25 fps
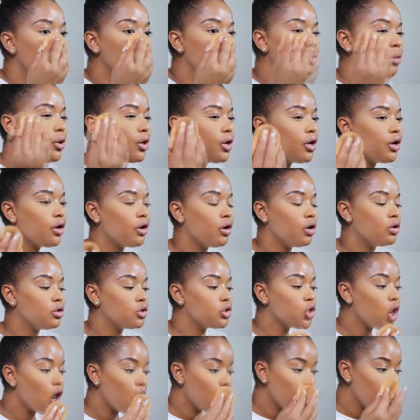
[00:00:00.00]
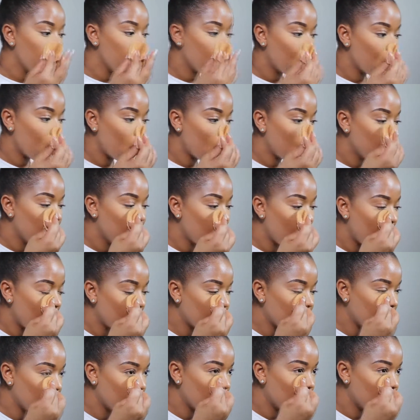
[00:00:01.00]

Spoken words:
putting it on top. I pack it,